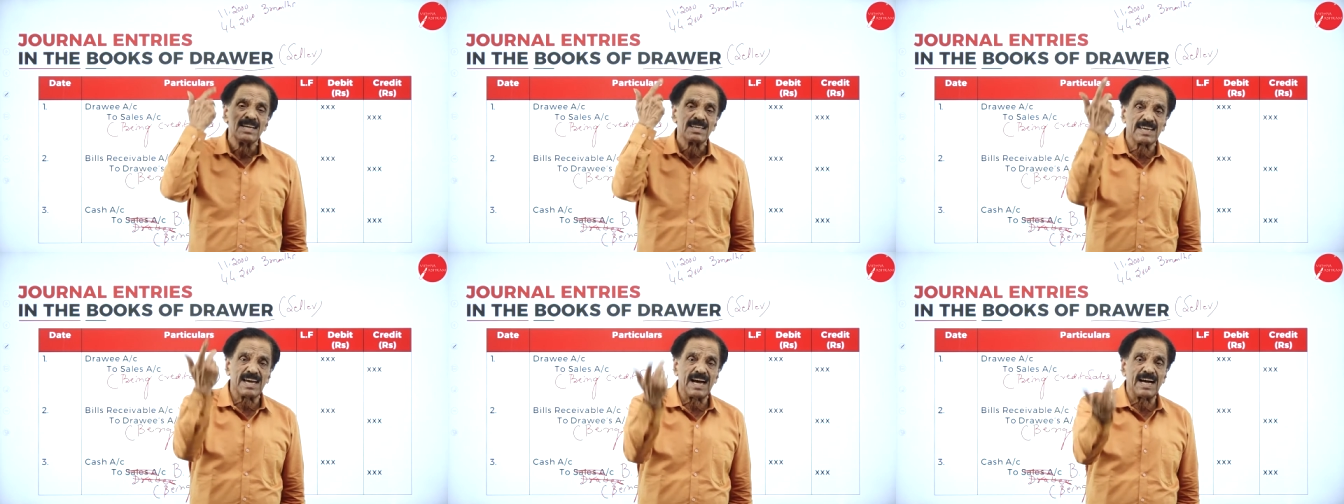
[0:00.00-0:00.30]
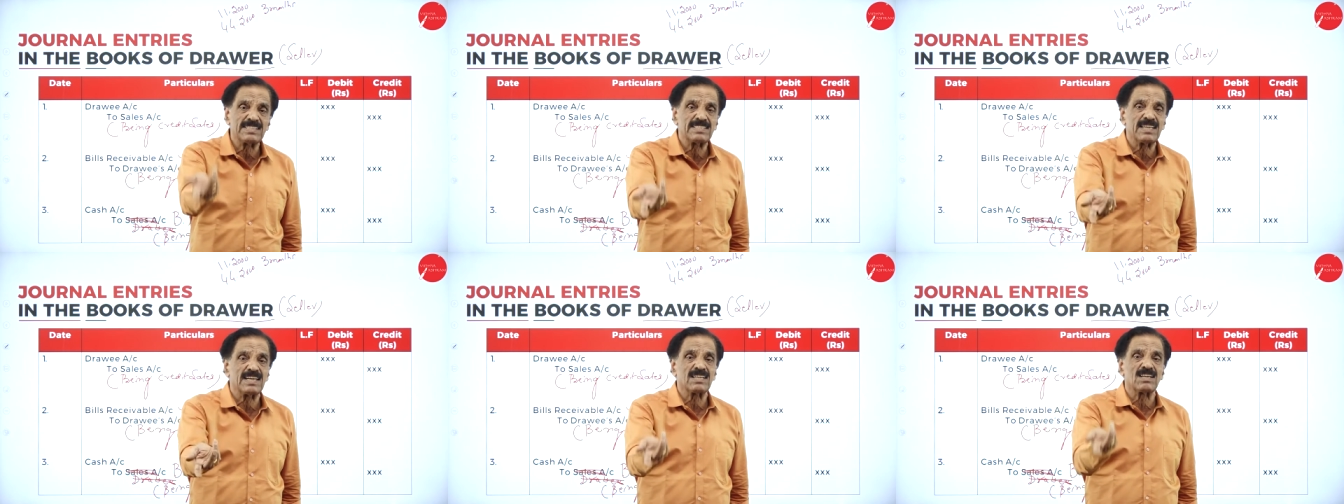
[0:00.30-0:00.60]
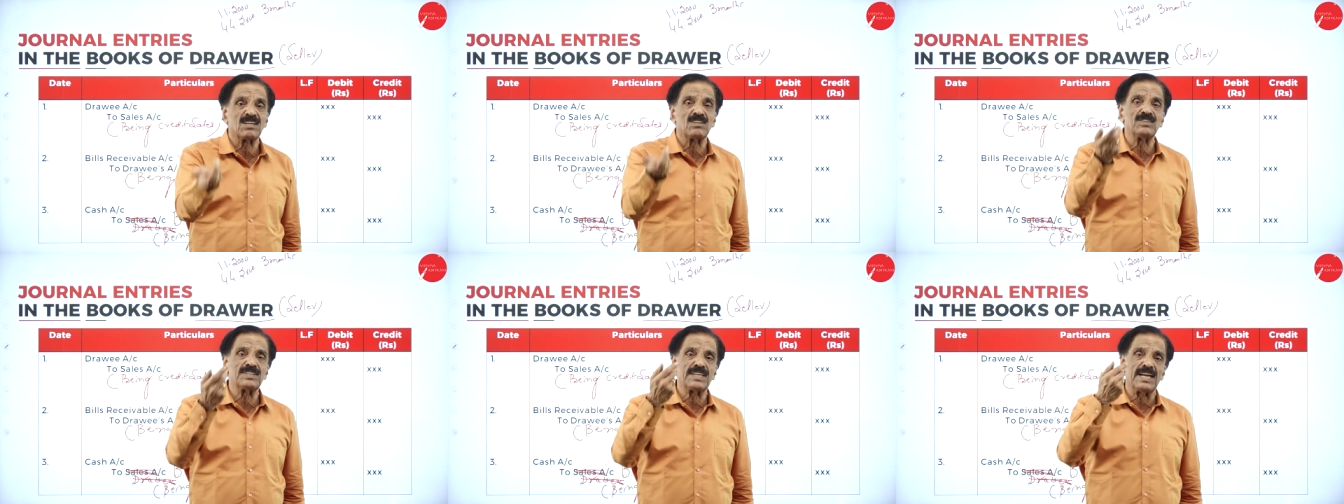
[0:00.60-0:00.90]
cash
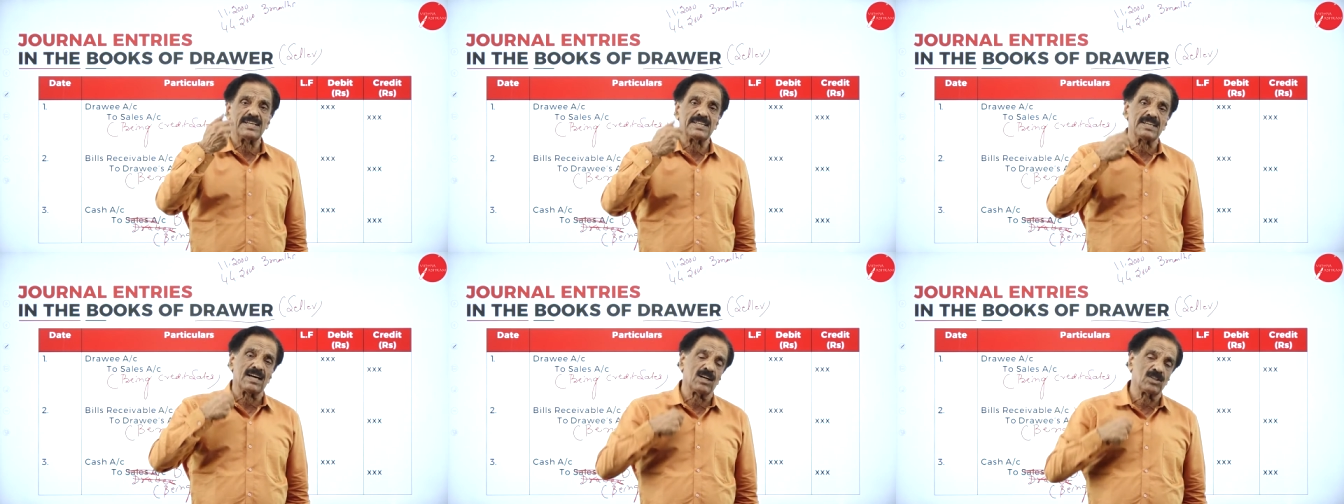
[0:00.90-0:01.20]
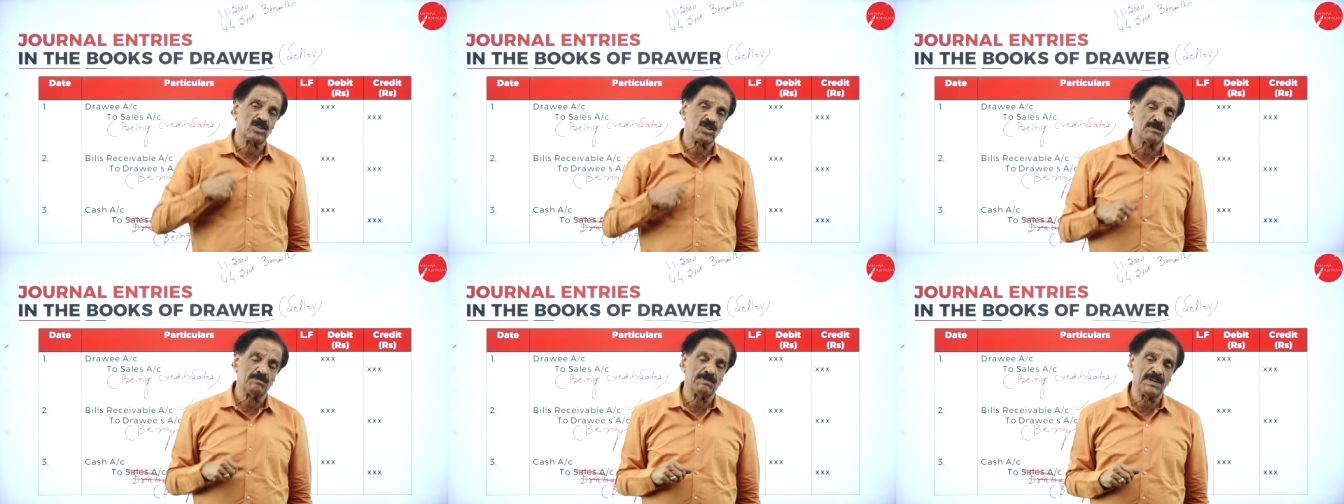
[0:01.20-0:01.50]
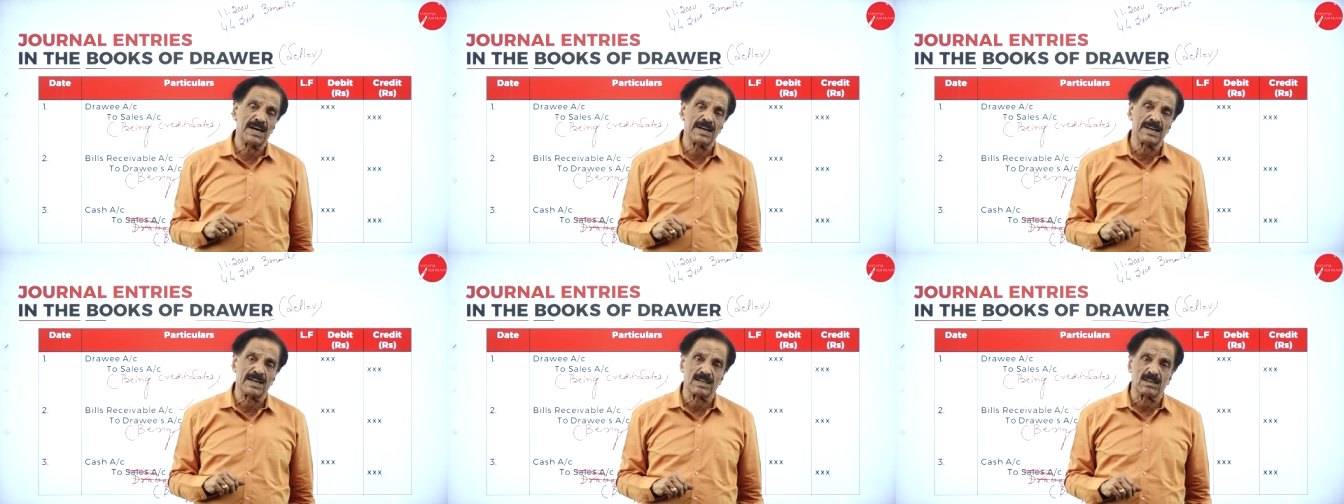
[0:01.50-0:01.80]
account data to
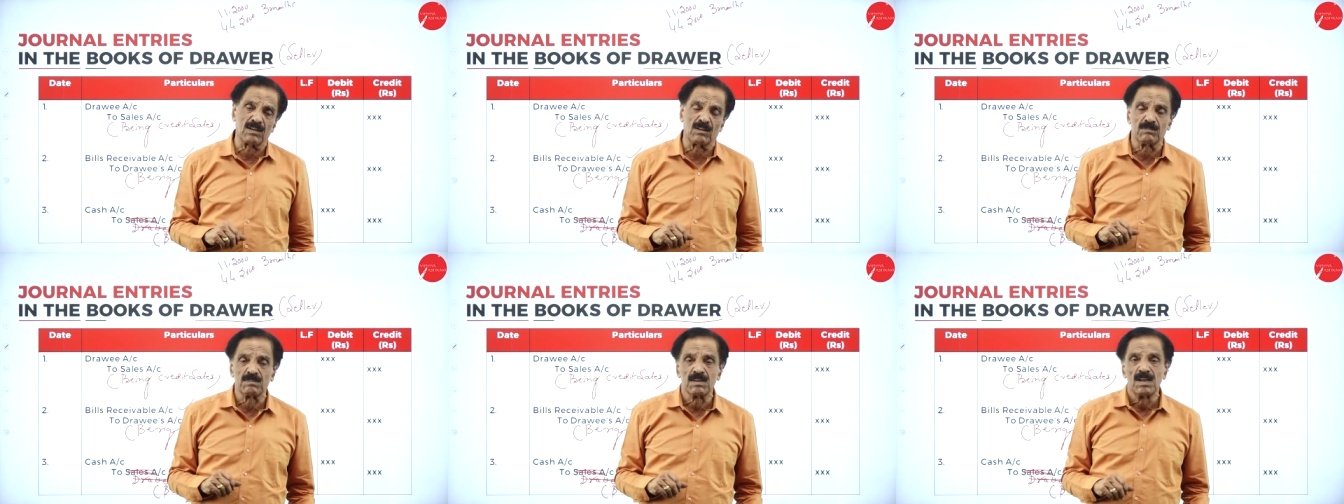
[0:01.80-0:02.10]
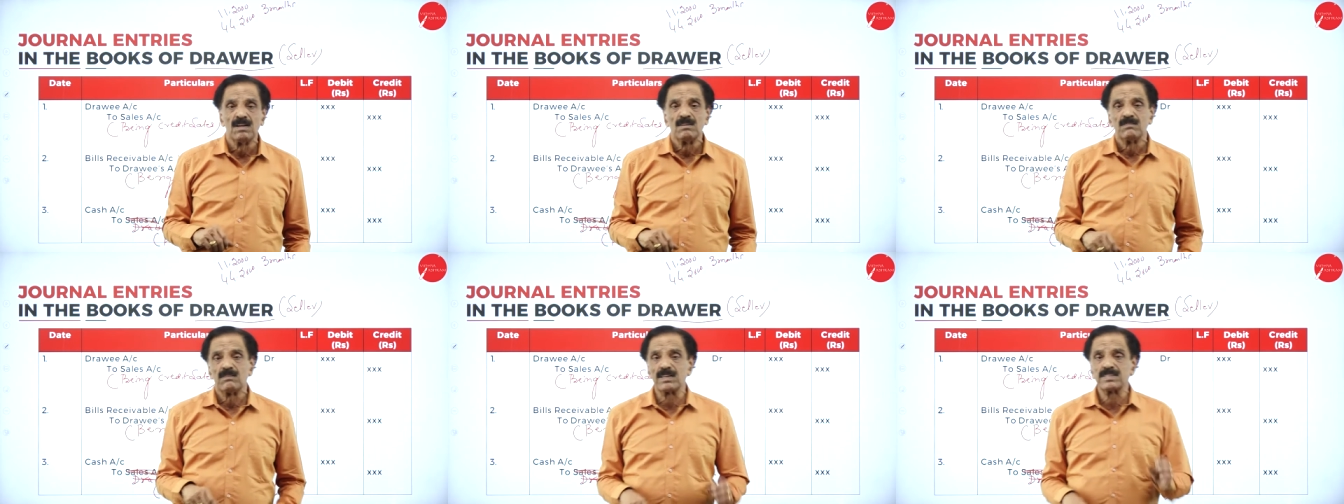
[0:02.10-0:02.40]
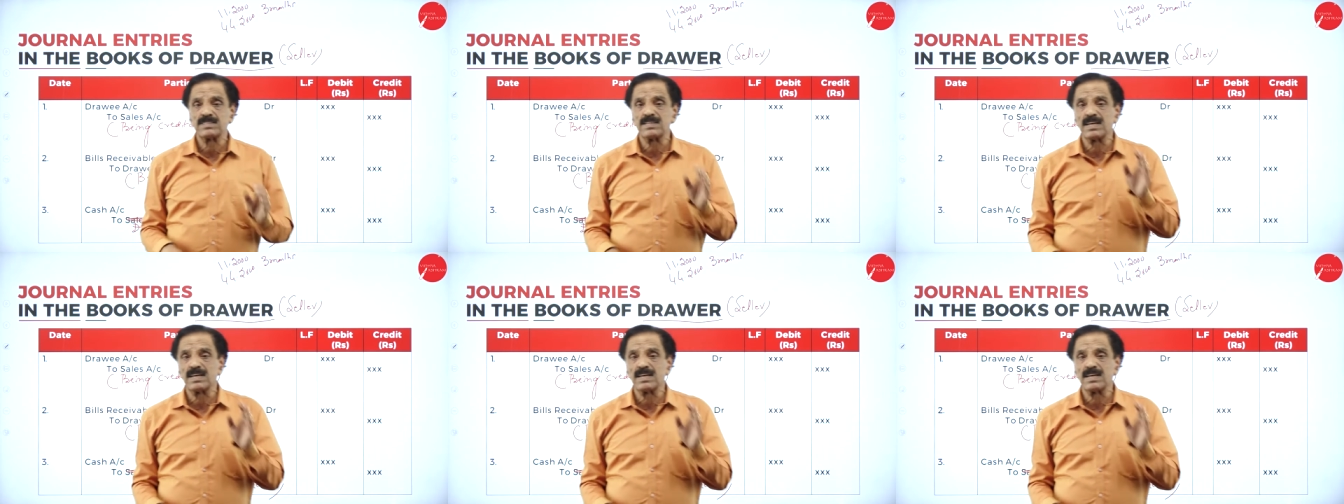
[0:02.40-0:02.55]
BR account. What's